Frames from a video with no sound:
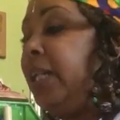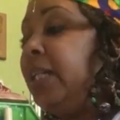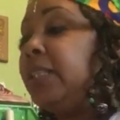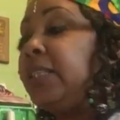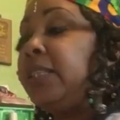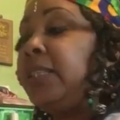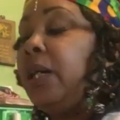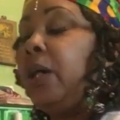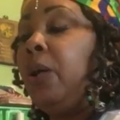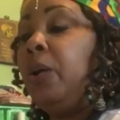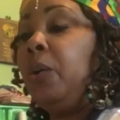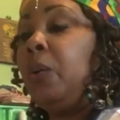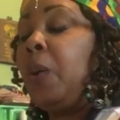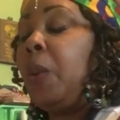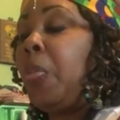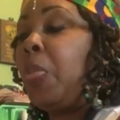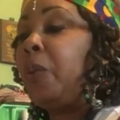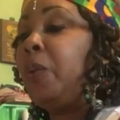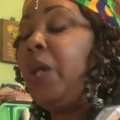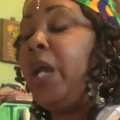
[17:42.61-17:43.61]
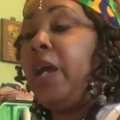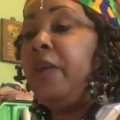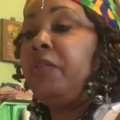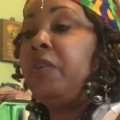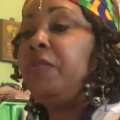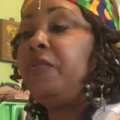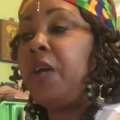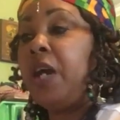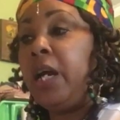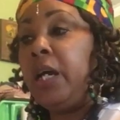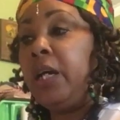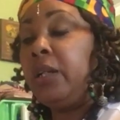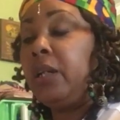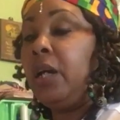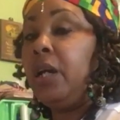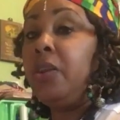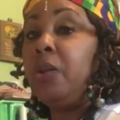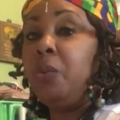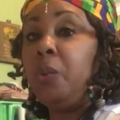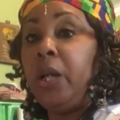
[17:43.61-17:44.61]
So you have to find
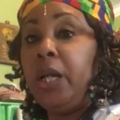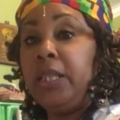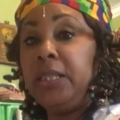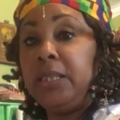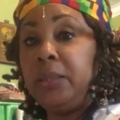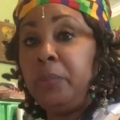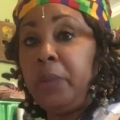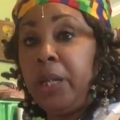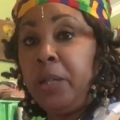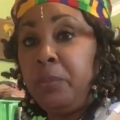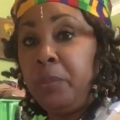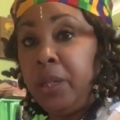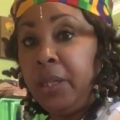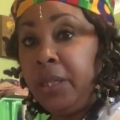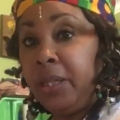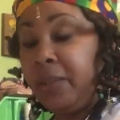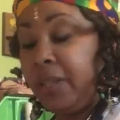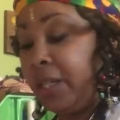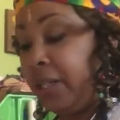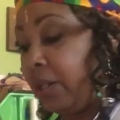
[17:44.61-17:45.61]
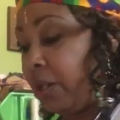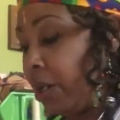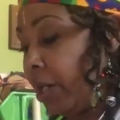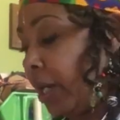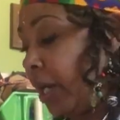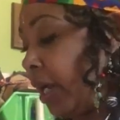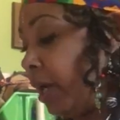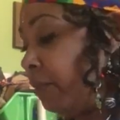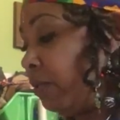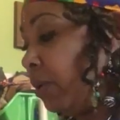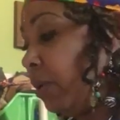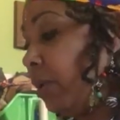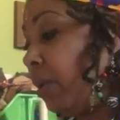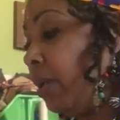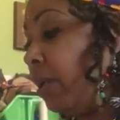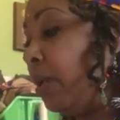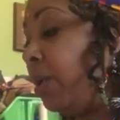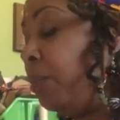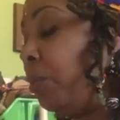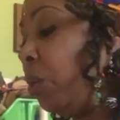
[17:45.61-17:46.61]
other ways to make money. Thank God I have a
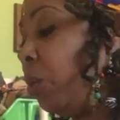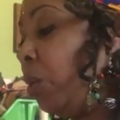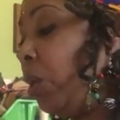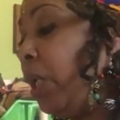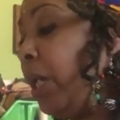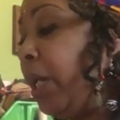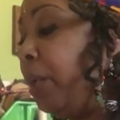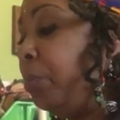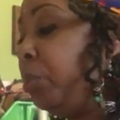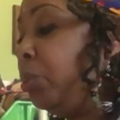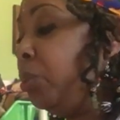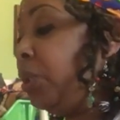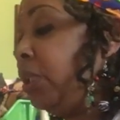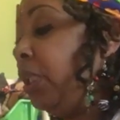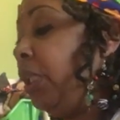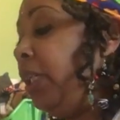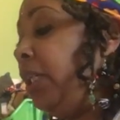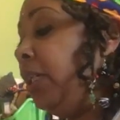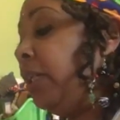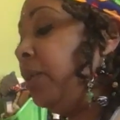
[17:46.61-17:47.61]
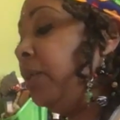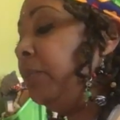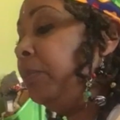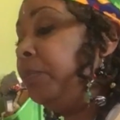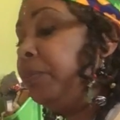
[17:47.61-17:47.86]
online boutique.